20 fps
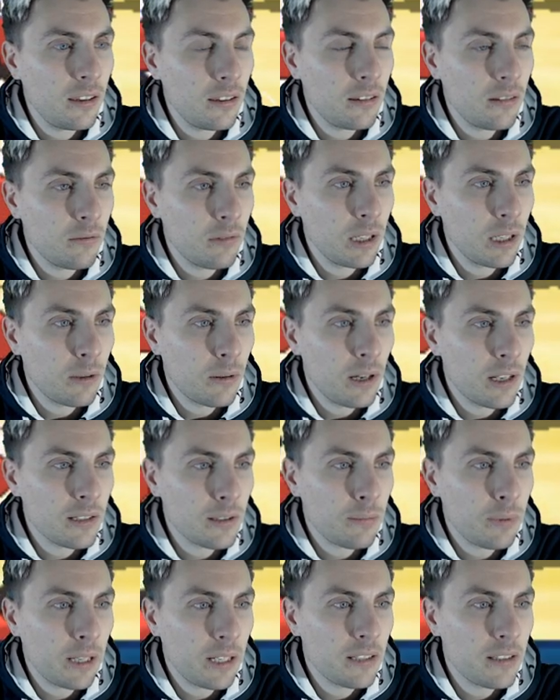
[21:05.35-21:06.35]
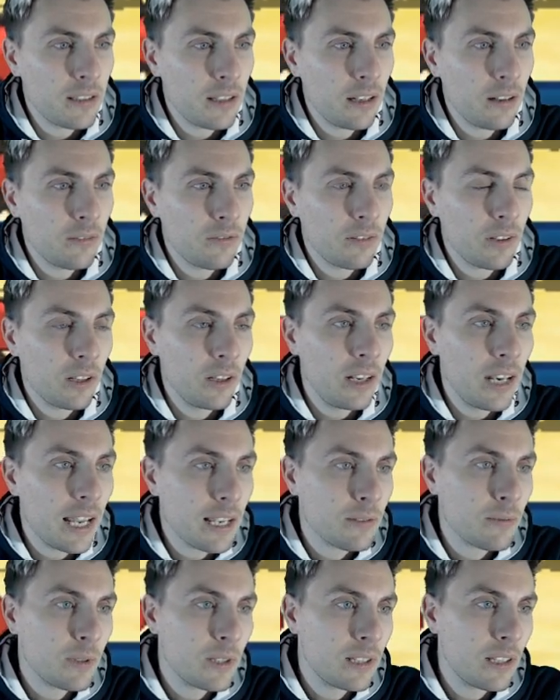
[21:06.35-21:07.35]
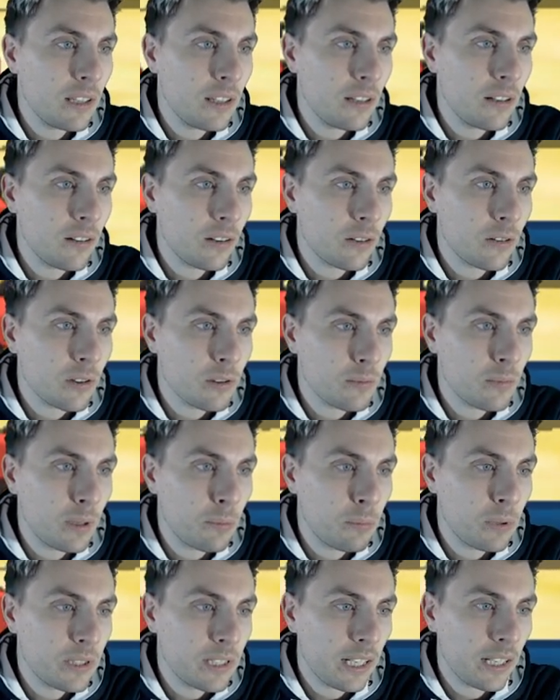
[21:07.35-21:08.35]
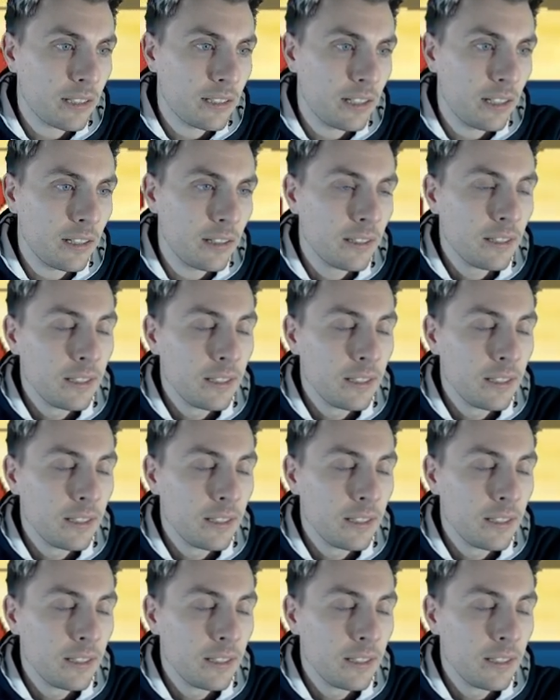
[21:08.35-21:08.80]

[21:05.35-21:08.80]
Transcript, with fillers: the Rayquaza by itself unless we see the Necrozma Protect here.